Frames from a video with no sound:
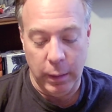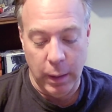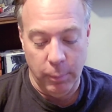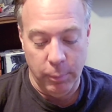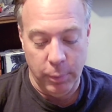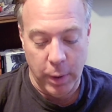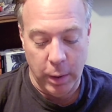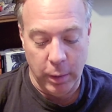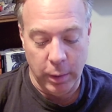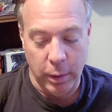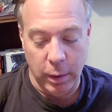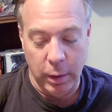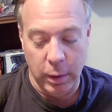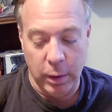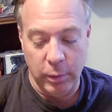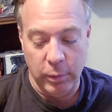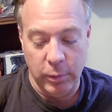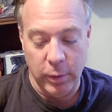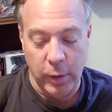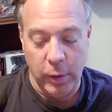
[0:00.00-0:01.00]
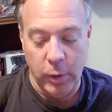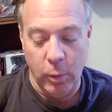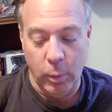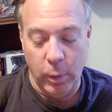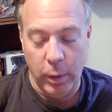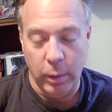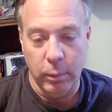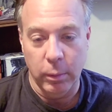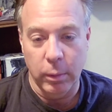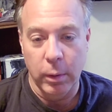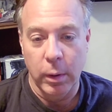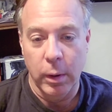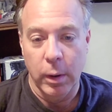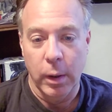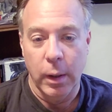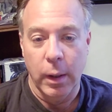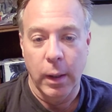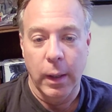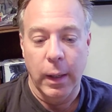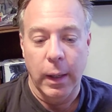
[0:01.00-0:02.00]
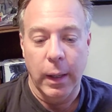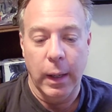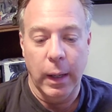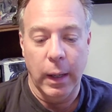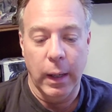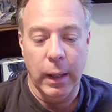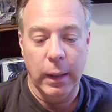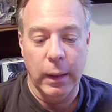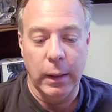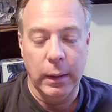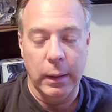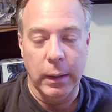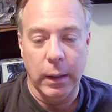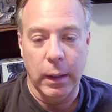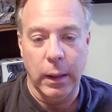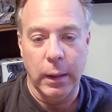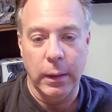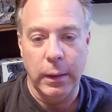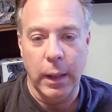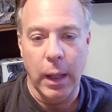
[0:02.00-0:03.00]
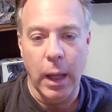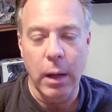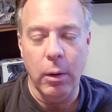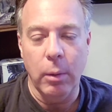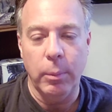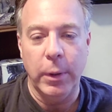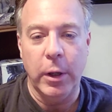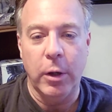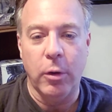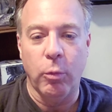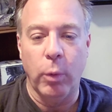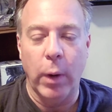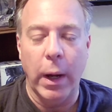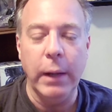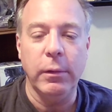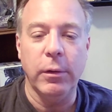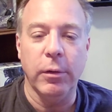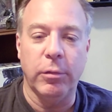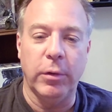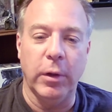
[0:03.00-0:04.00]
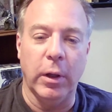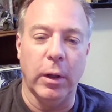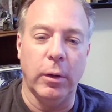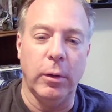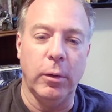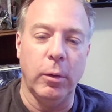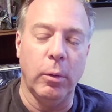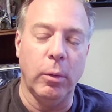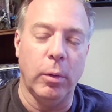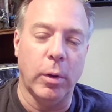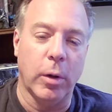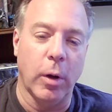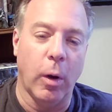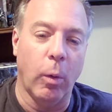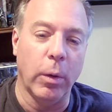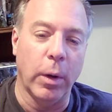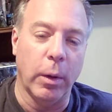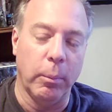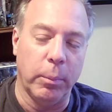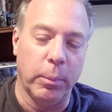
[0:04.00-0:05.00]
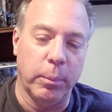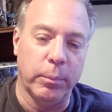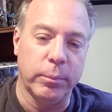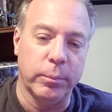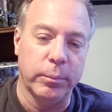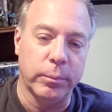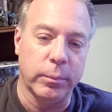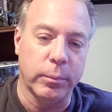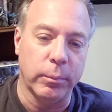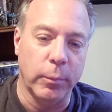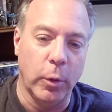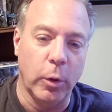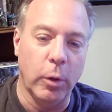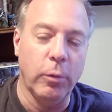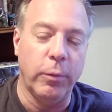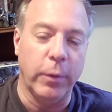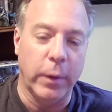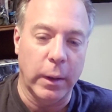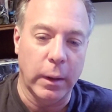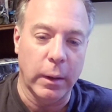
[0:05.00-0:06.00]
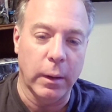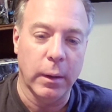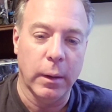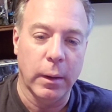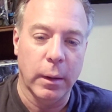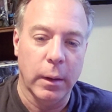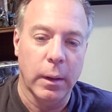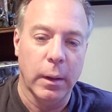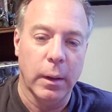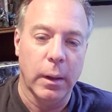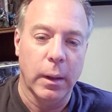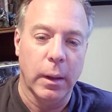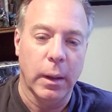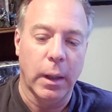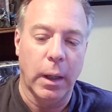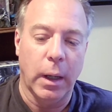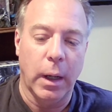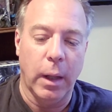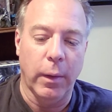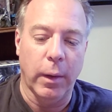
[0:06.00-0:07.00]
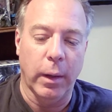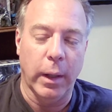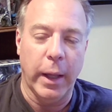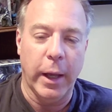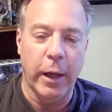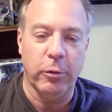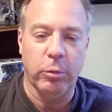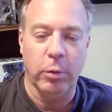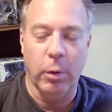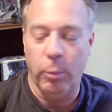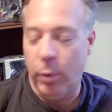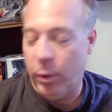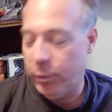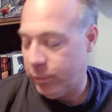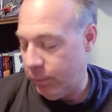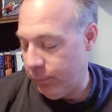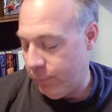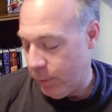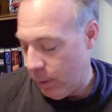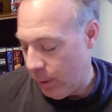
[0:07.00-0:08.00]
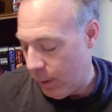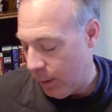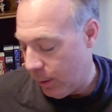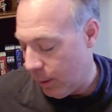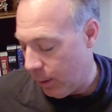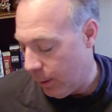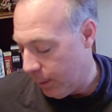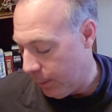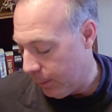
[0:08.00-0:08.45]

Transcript: I'm probably going to continue it. And yeah, it would be great to see a new Conan movie. The last one wasn't very good.